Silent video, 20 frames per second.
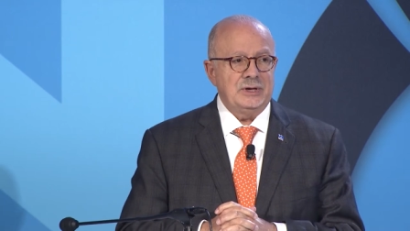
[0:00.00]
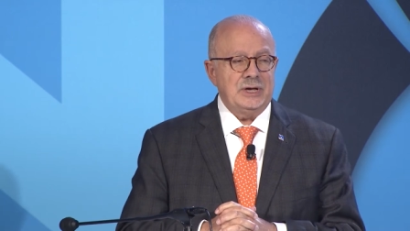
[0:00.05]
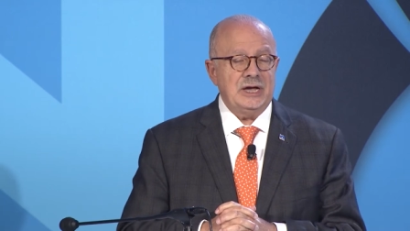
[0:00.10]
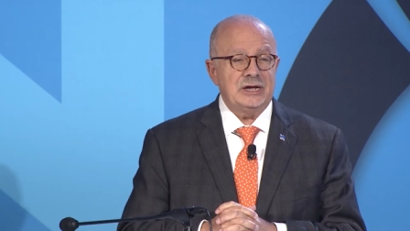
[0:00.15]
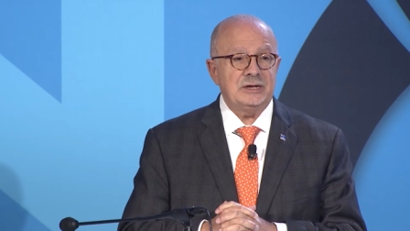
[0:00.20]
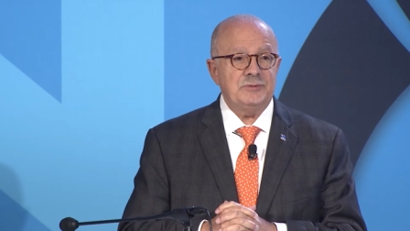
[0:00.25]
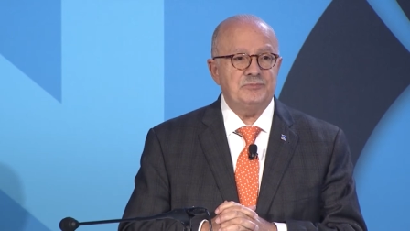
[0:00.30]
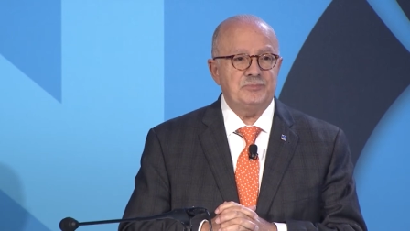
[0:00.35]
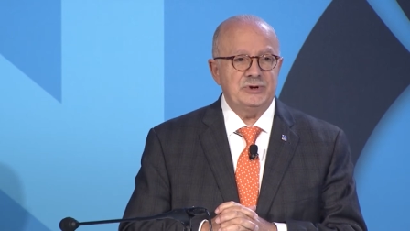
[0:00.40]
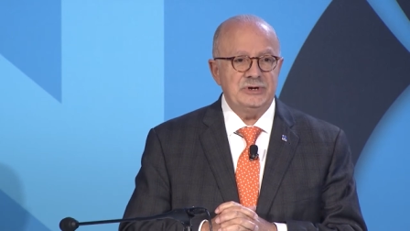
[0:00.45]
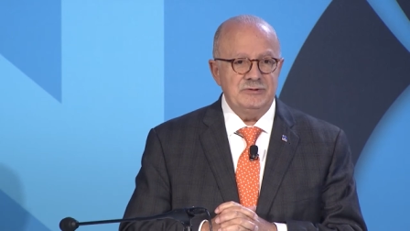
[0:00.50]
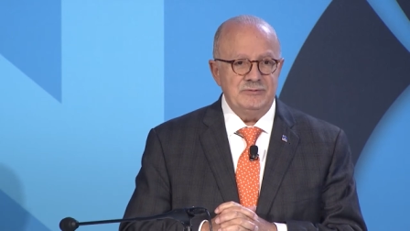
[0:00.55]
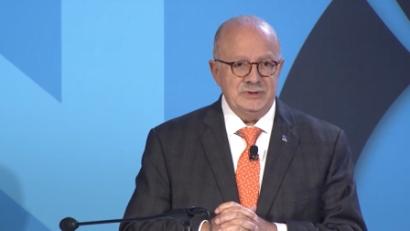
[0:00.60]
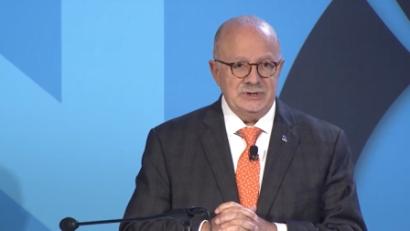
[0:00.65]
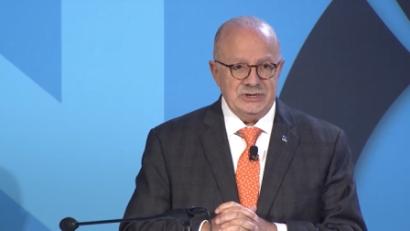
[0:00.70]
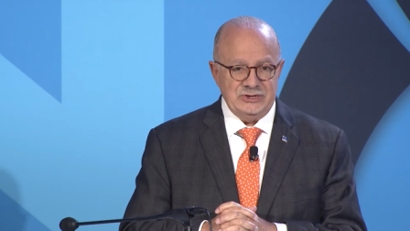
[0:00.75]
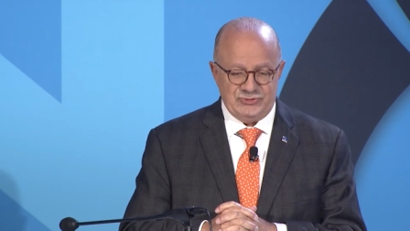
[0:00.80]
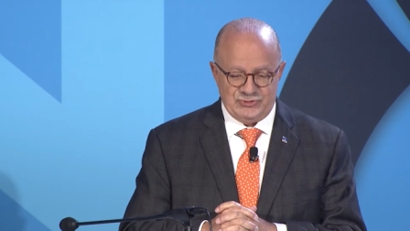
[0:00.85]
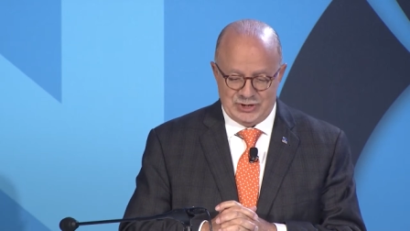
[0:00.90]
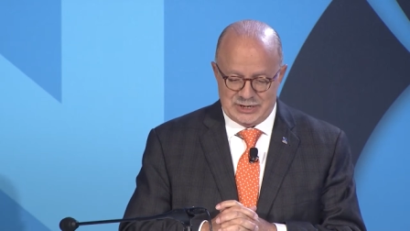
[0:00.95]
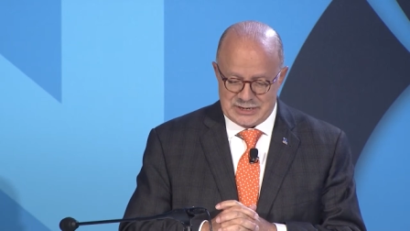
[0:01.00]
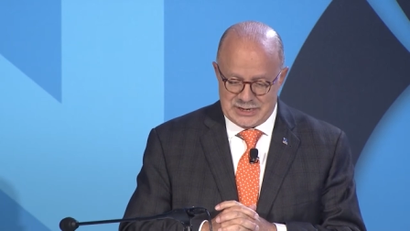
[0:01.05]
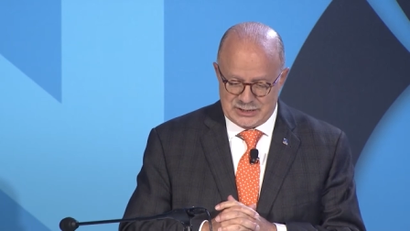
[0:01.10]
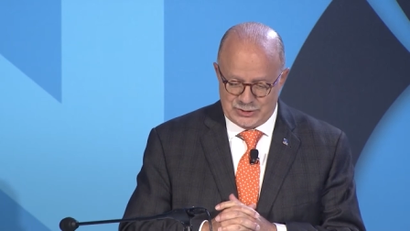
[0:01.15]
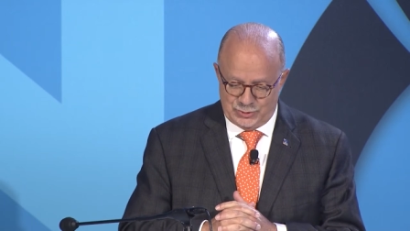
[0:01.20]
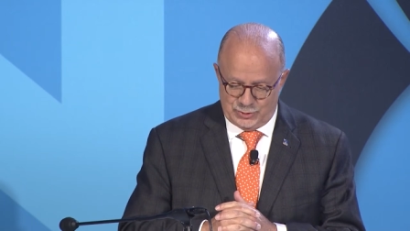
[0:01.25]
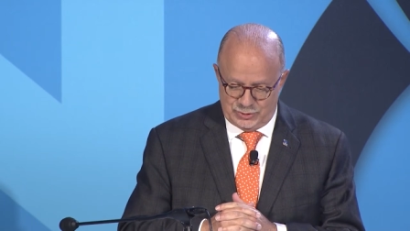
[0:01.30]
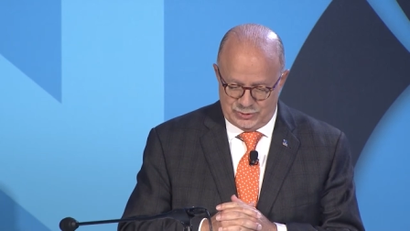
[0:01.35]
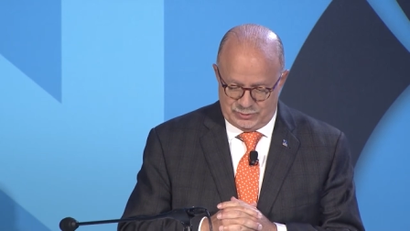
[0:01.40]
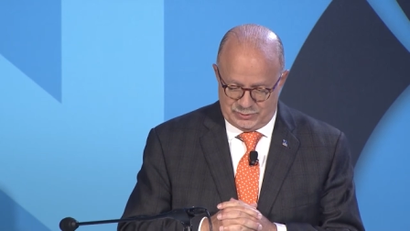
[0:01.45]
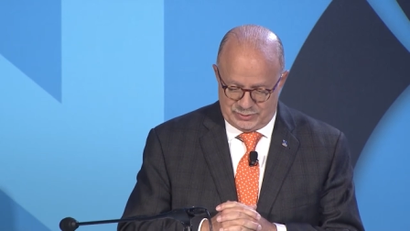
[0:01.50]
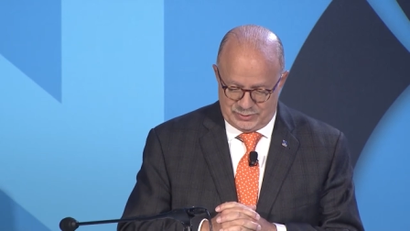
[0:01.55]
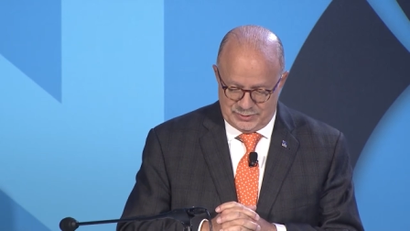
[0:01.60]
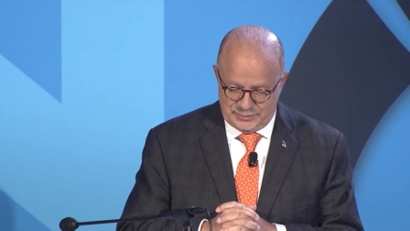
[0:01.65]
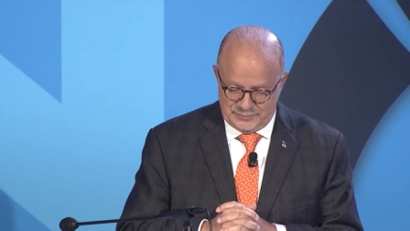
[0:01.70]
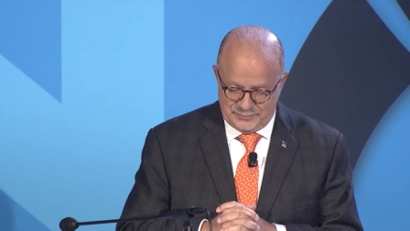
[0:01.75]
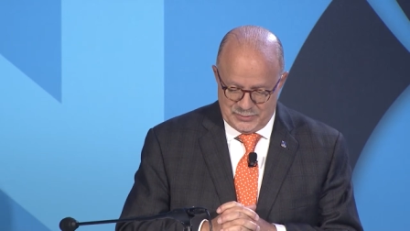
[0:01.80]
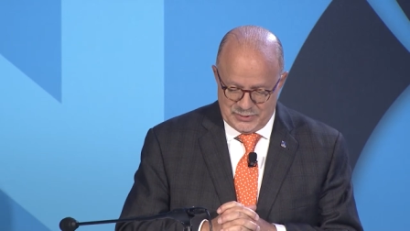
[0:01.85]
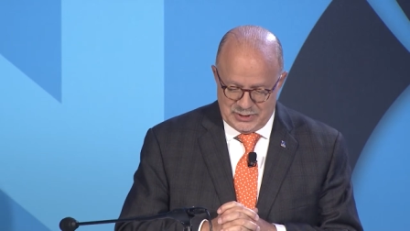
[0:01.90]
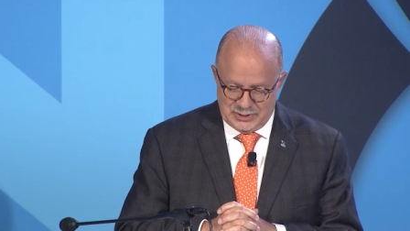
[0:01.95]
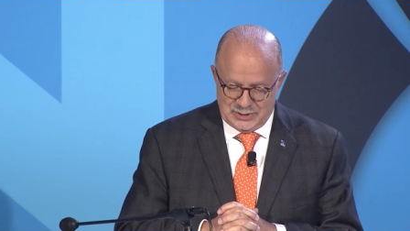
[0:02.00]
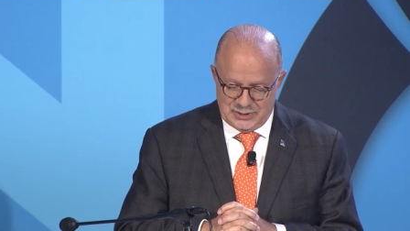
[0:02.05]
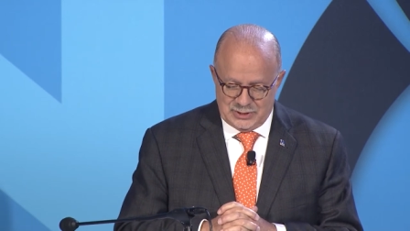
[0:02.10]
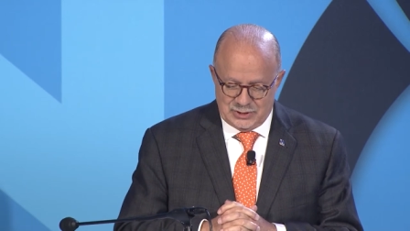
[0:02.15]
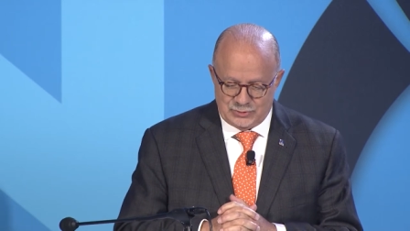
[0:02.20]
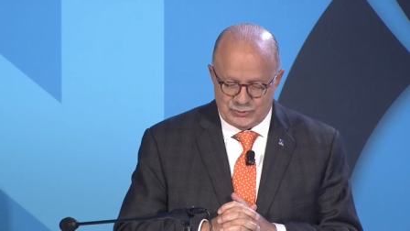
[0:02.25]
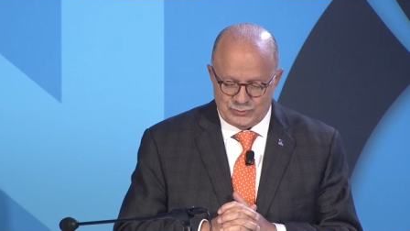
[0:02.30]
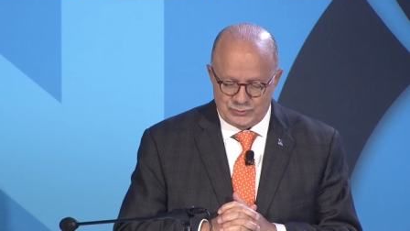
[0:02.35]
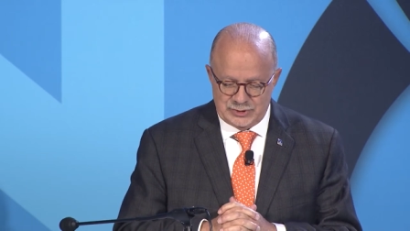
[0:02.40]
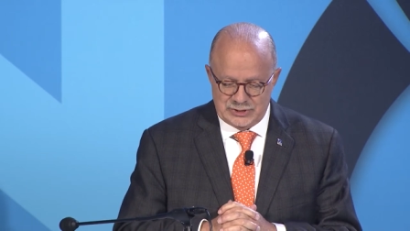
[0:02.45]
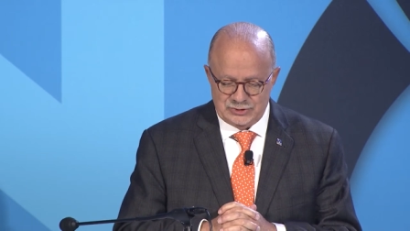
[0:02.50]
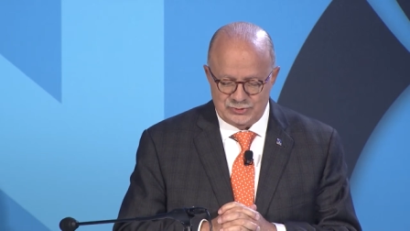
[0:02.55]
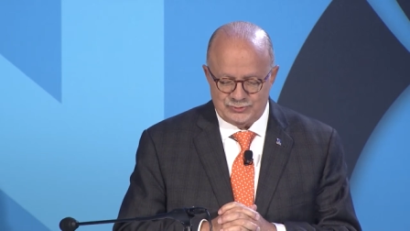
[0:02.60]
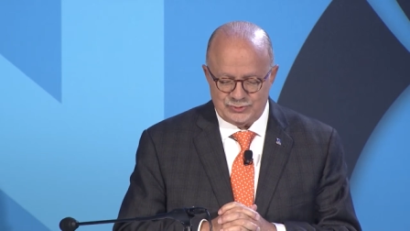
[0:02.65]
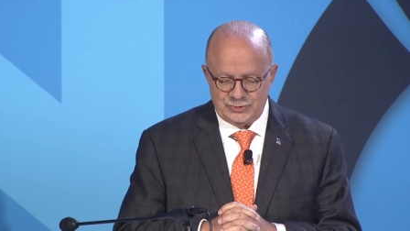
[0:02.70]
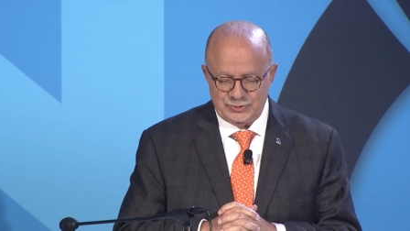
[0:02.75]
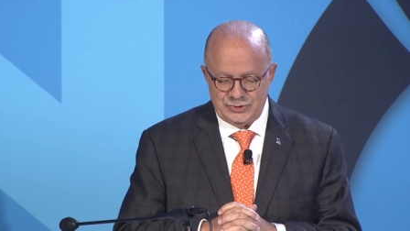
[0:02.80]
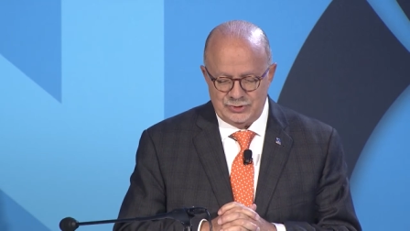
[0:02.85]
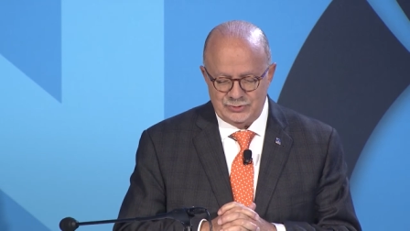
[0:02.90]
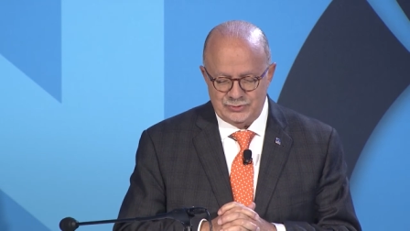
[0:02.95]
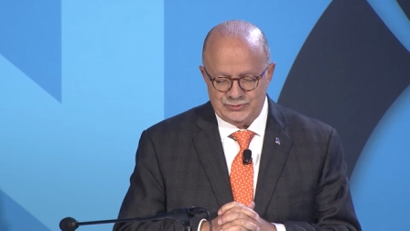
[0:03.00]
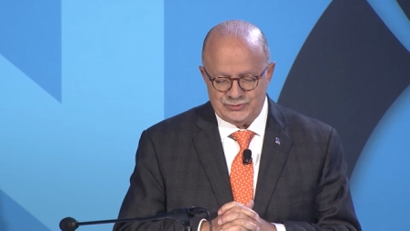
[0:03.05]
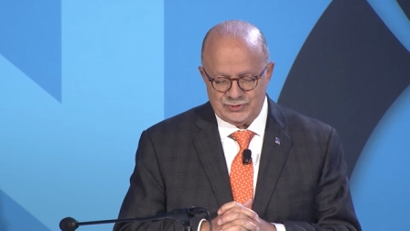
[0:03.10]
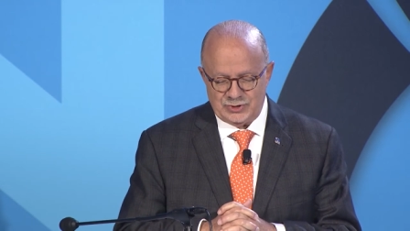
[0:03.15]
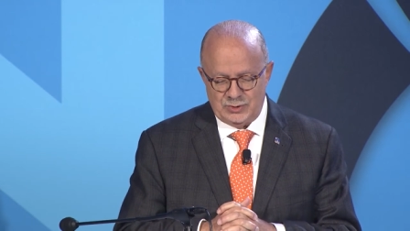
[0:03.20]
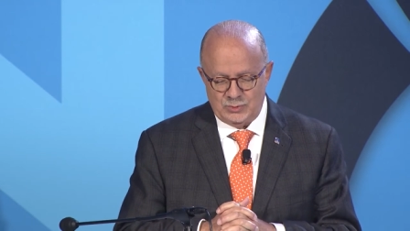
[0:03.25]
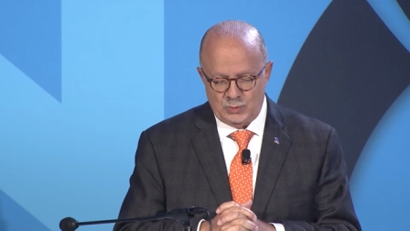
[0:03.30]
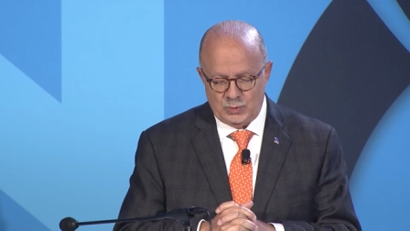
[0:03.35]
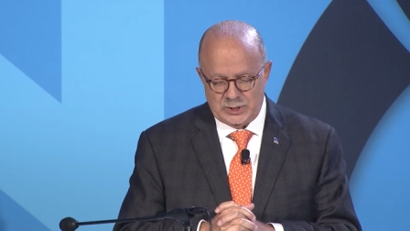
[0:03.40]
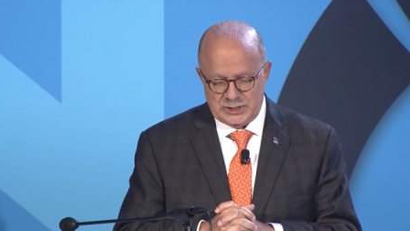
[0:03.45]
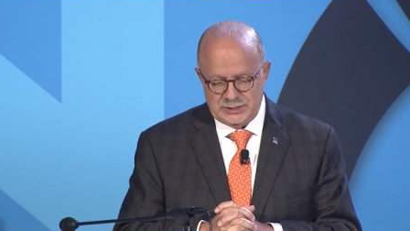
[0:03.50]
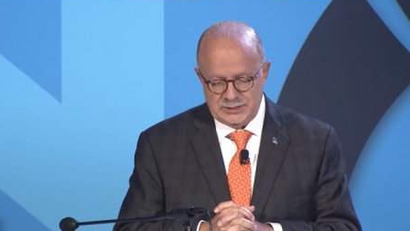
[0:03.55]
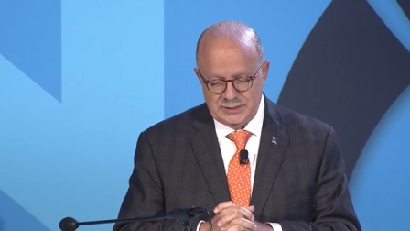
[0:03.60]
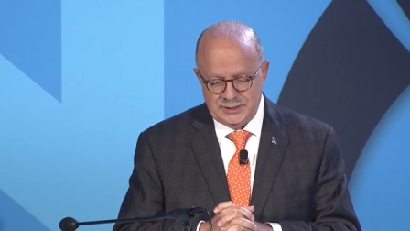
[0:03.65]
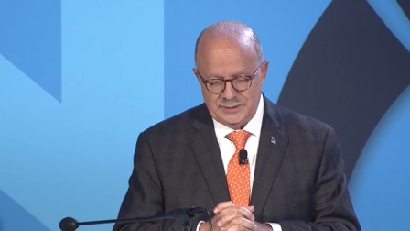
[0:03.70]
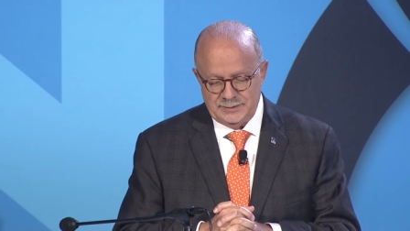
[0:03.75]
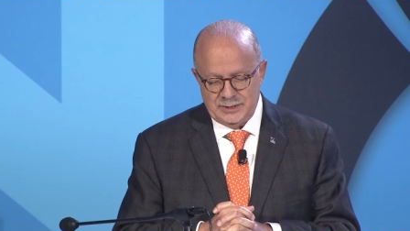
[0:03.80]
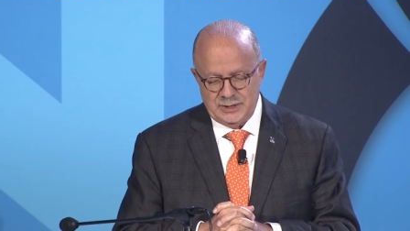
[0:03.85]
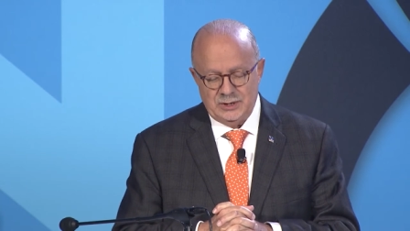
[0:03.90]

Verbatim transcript: and a privilege and an honor to introduce someone